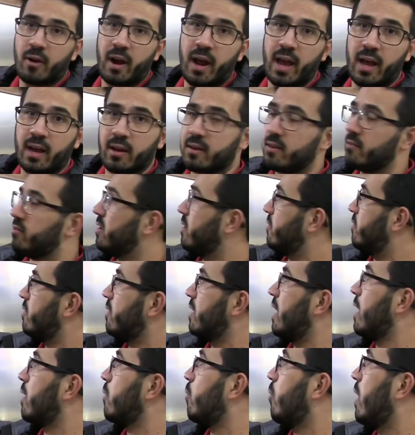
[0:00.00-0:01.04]
rack. Even if
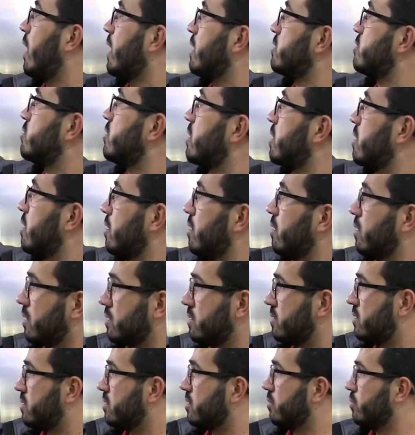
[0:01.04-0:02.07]
you're not a wine drinker, it
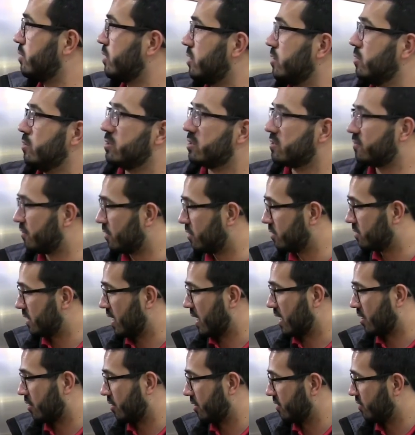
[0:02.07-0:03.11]
can still be used for
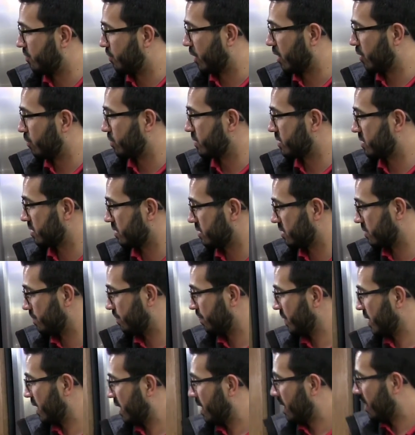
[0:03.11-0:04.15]
decorative purposes.
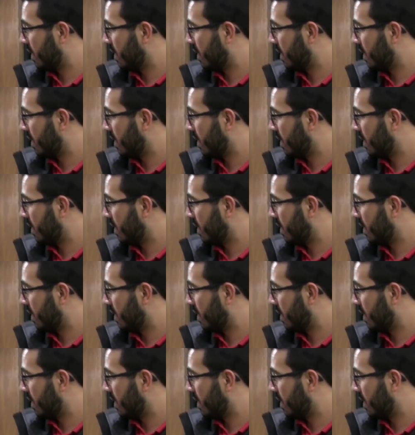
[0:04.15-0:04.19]
And